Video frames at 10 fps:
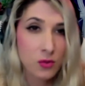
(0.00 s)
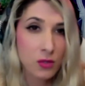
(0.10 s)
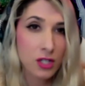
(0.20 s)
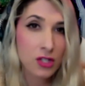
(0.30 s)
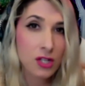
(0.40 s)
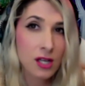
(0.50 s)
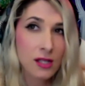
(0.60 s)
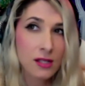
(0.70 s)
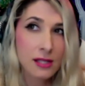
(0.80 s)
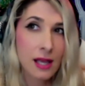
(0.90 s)
which
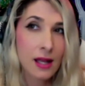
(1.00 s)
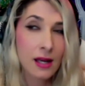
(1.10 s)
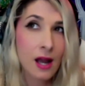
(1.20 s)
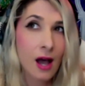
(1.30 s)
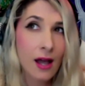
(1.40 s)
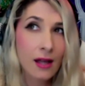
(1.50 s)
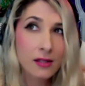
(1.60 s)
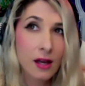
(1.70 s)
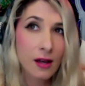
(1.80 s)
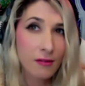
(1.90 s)
is not
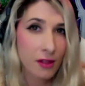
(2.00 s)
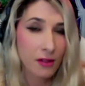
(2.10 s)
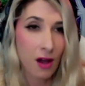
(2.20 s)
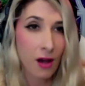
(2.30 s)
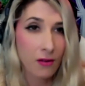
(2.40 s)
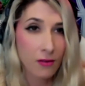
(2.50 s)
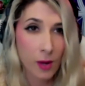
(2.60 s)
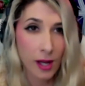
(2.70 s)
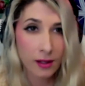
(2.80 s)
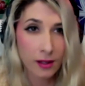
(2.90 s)
of the law of
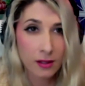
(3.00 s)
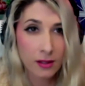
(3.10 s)
one.